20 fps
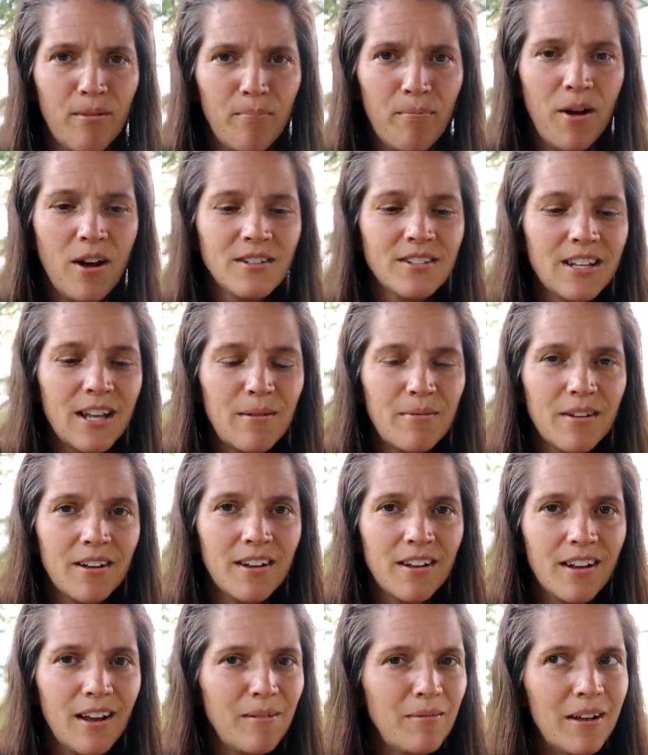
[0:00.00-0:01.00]
I want to oh, get you
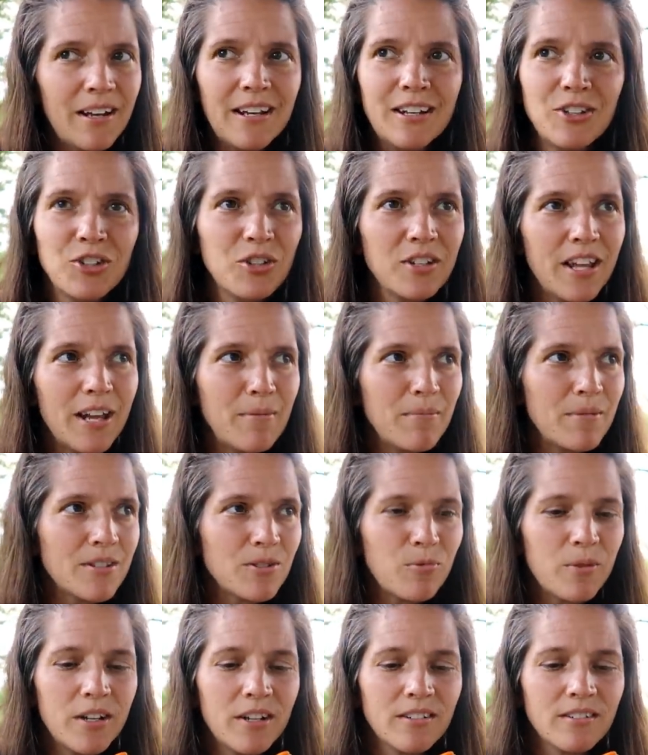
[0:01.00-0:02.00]
eating. I'm not going to do cameras.
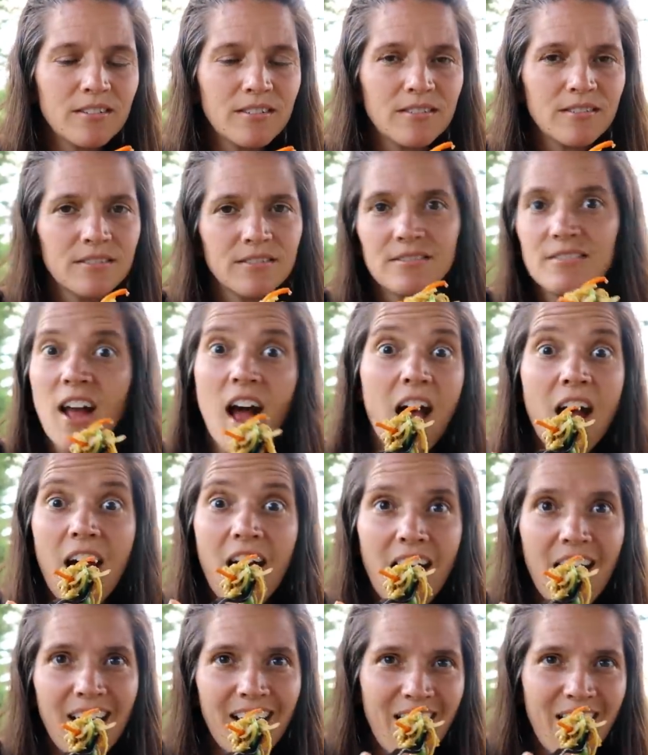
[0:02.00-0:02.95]
Come on, do it. Uh.